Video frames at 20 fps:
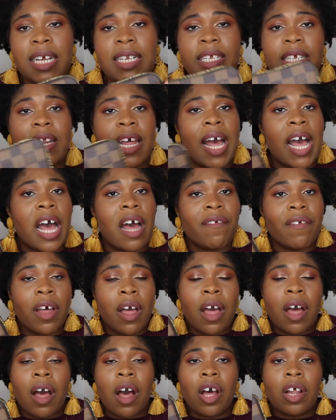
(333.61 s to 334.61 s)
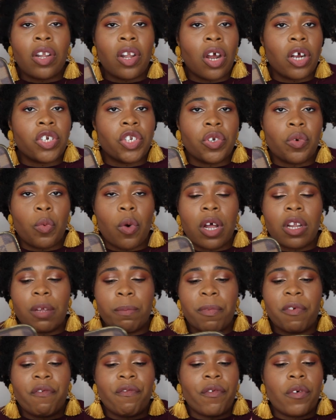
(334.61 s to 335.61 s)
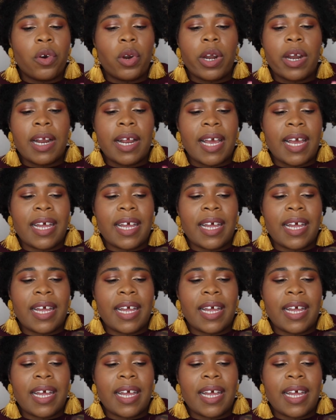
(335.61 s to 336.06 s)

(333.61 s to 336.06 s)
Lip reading: I did have a larger wallet before,